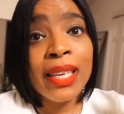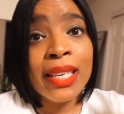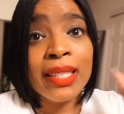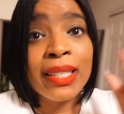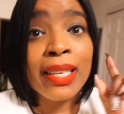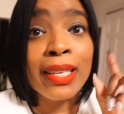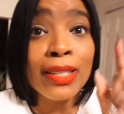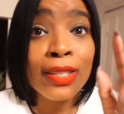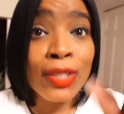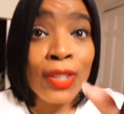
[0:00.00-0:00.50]

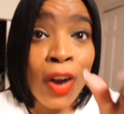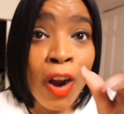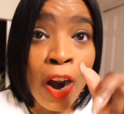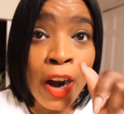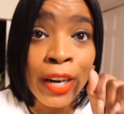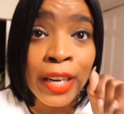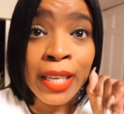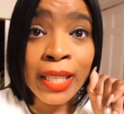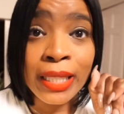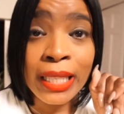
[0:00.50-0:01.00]
let's get
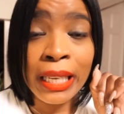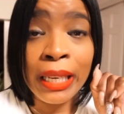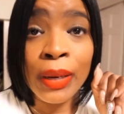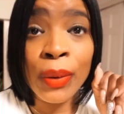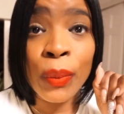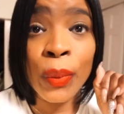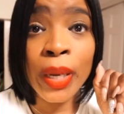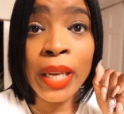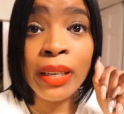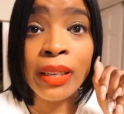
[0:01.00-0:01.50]
started
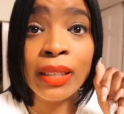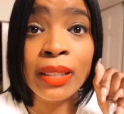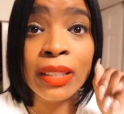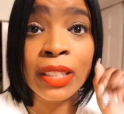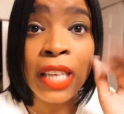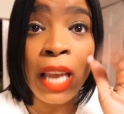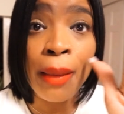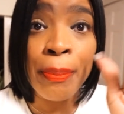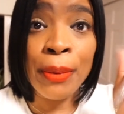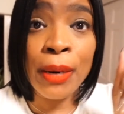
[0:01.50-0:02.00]
with
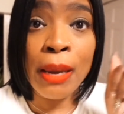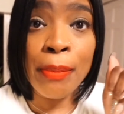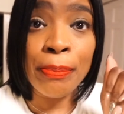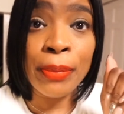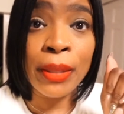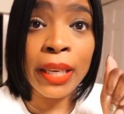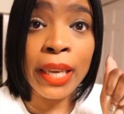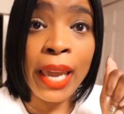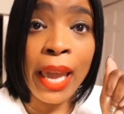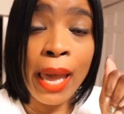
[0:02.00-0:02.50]
chopping
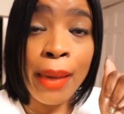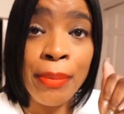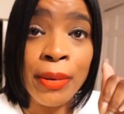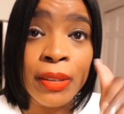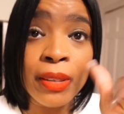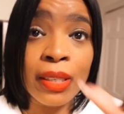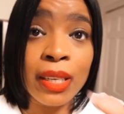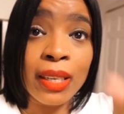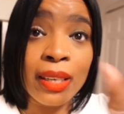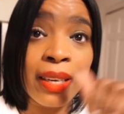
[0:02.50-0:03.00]
up the
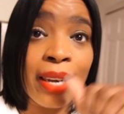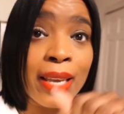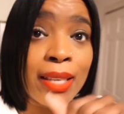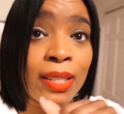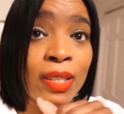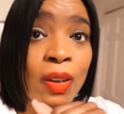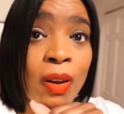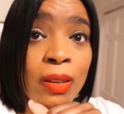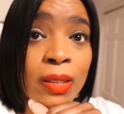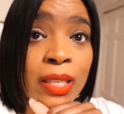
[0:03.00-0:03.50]
cabbage, getting
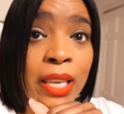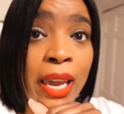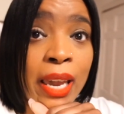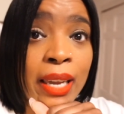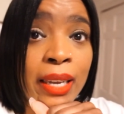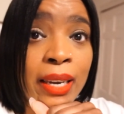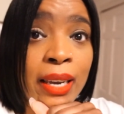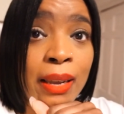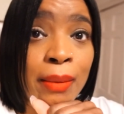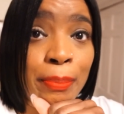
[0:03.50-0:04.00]
that
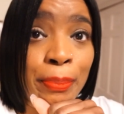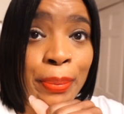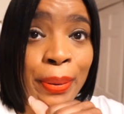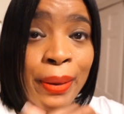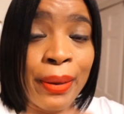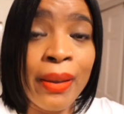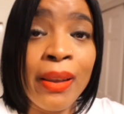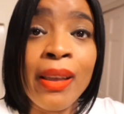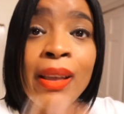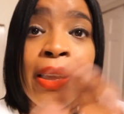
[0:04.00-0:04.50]
sauteed up,
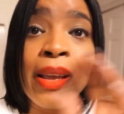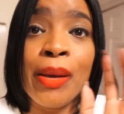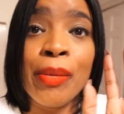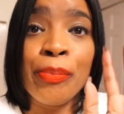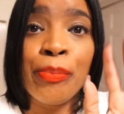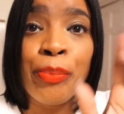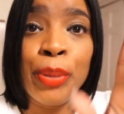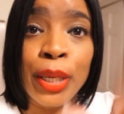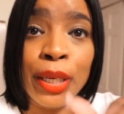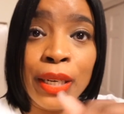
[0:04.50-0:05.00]

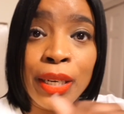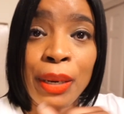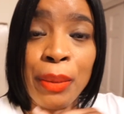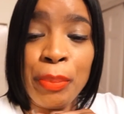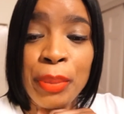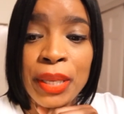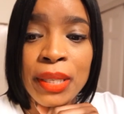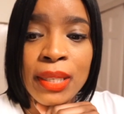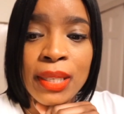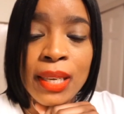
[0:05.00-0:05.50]
putting the
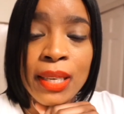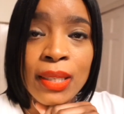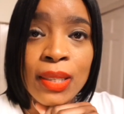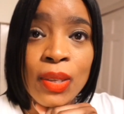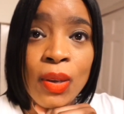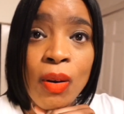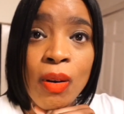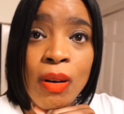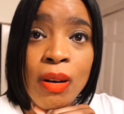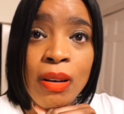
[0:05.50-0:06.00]
biscuits
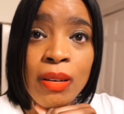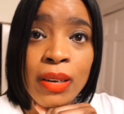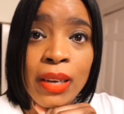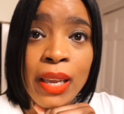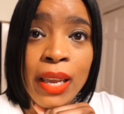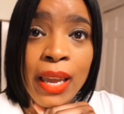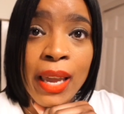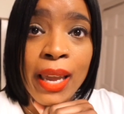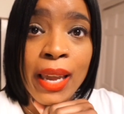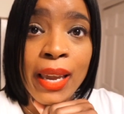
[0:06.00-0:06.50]
on,
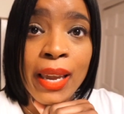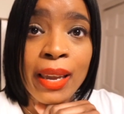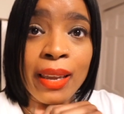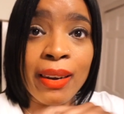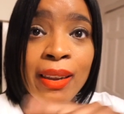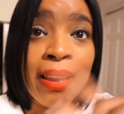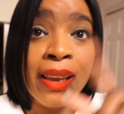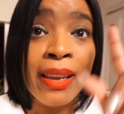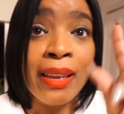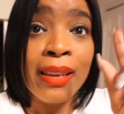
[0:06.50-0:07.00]
and